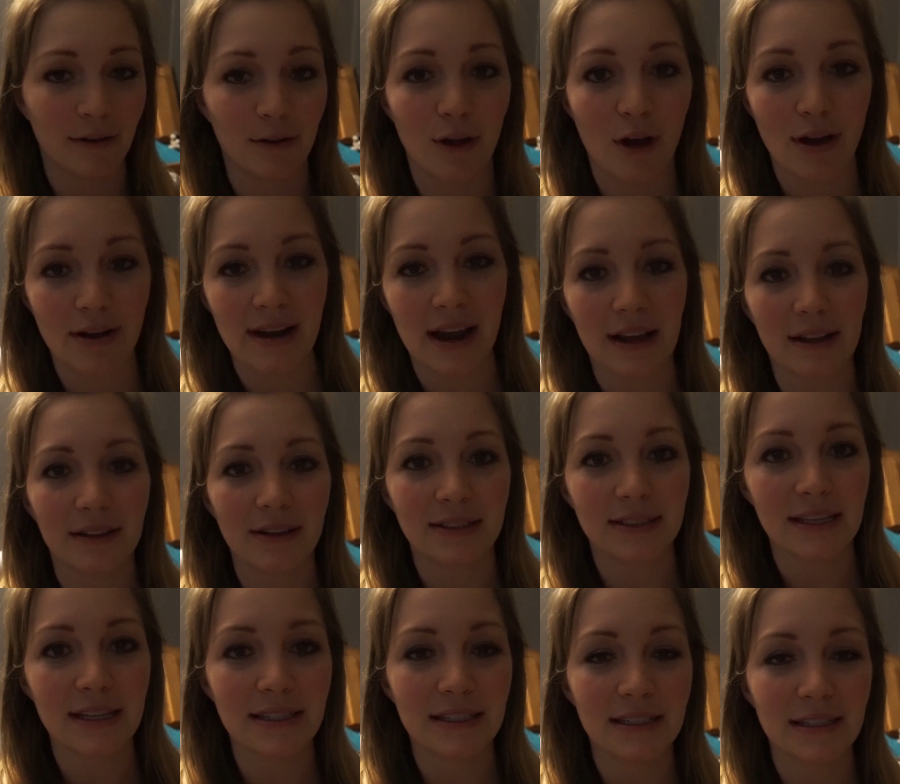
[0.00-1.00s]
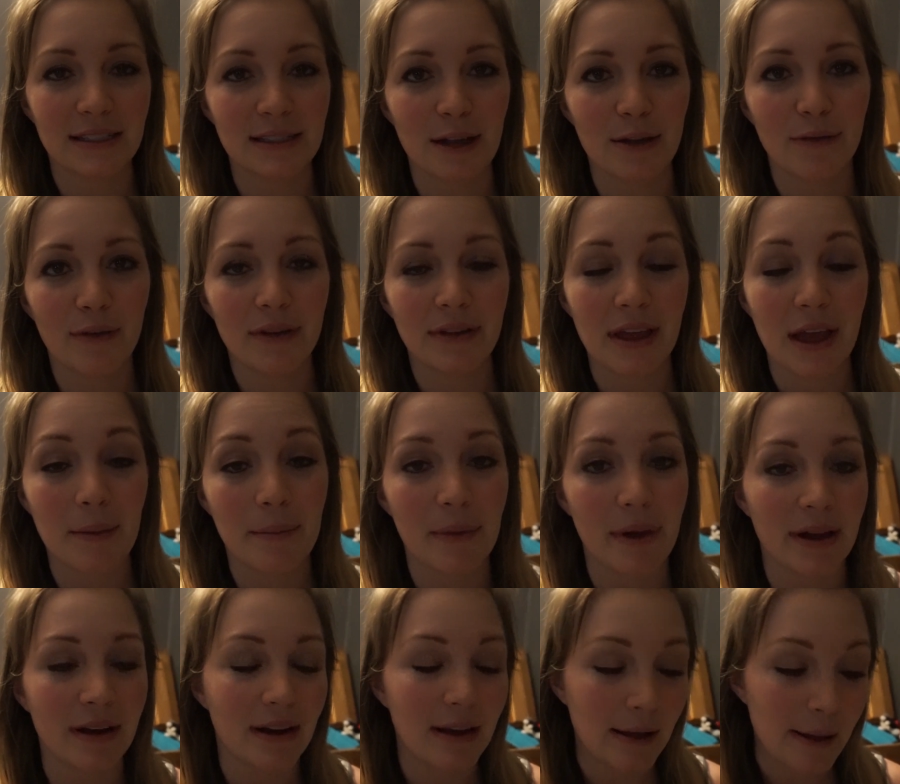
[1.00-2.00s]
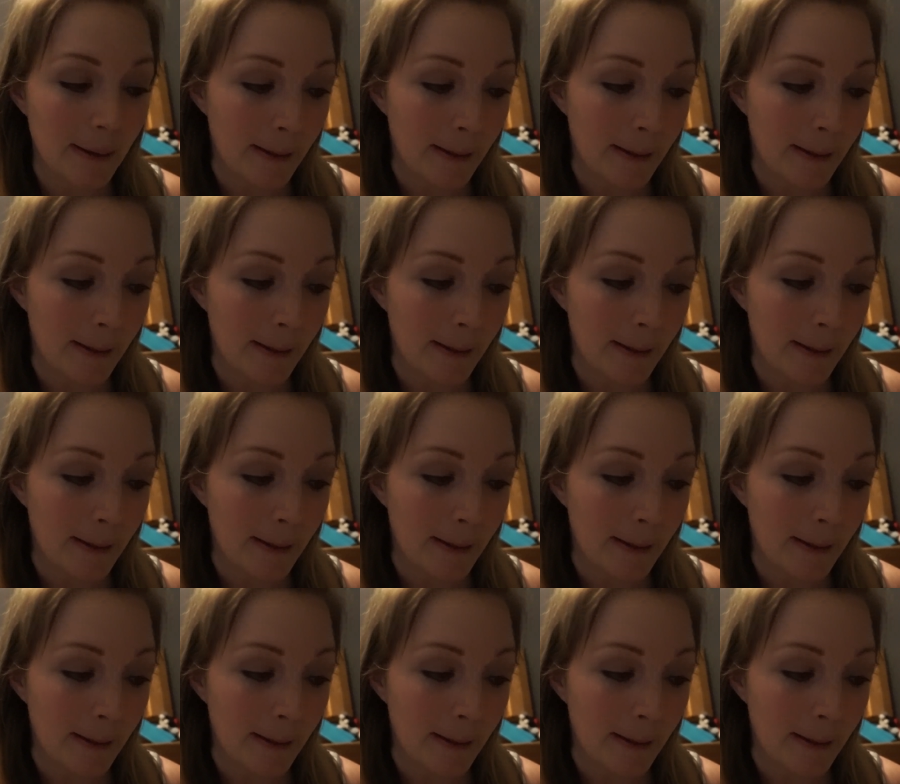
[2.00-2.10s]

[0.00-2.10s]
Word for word: long necklaces and stuff like that, but